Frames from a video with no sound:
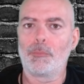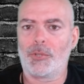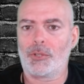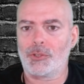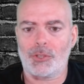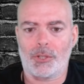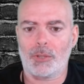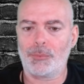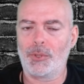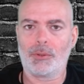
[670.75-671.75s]
But on
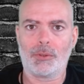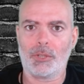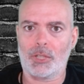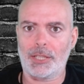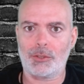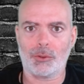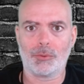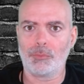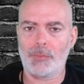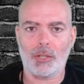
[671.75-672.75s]
startup, the lights will
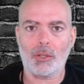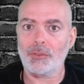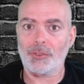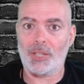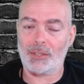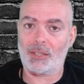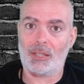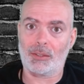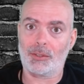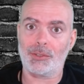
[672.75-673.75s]
make all different kind of
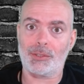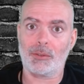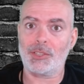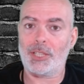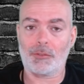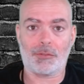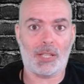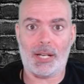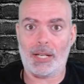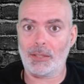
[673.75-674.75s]
colors, and checkered
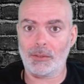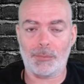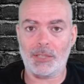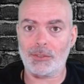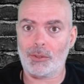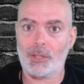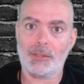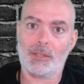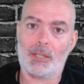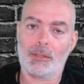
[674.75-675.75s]
flag, it makes all
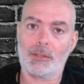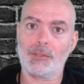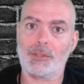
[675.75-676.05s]
kinds of colors.